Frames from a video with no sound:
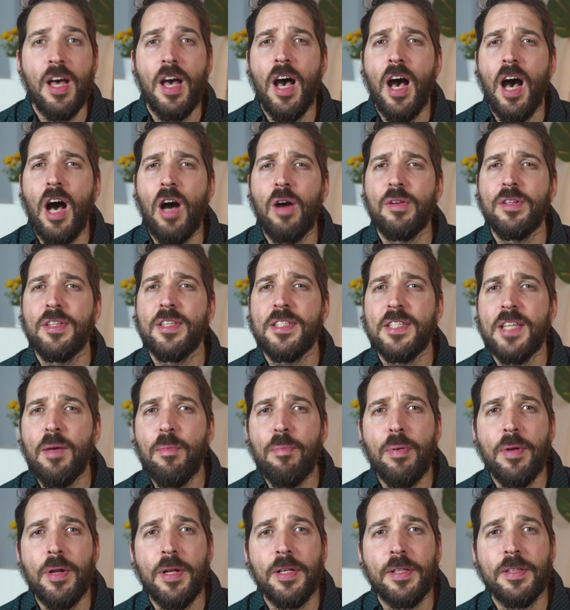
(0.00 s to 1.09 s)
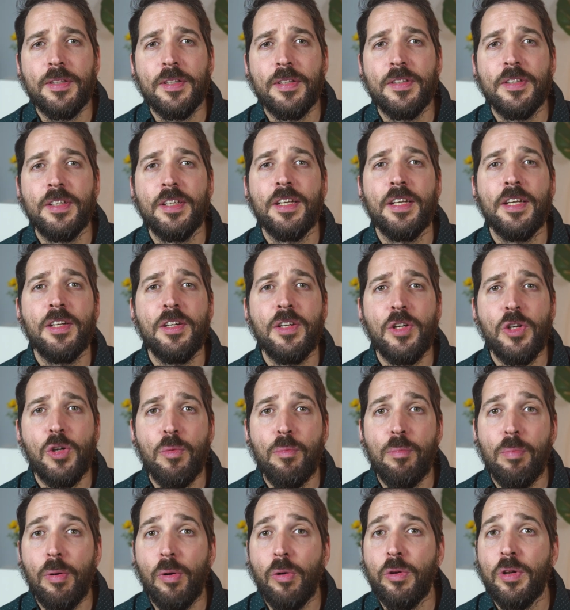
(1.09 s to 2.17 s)
how it separated inner
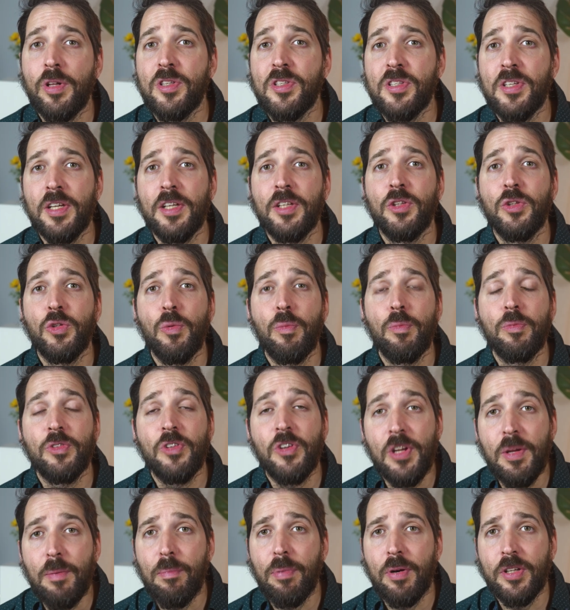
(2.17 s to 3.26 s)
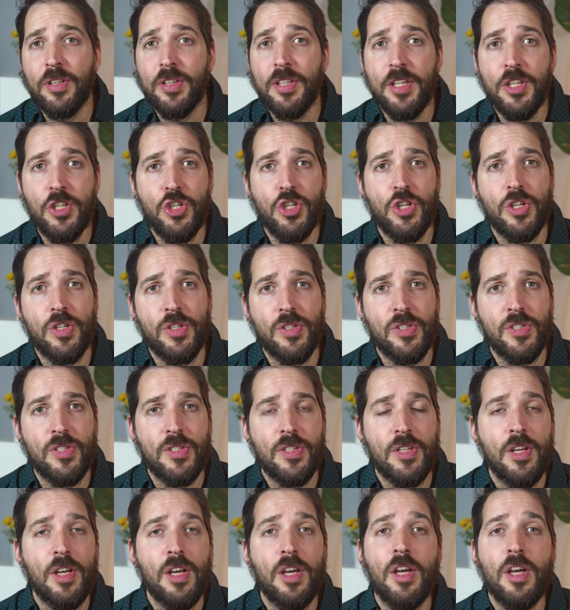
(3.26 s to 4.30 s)
components into 3 partitions.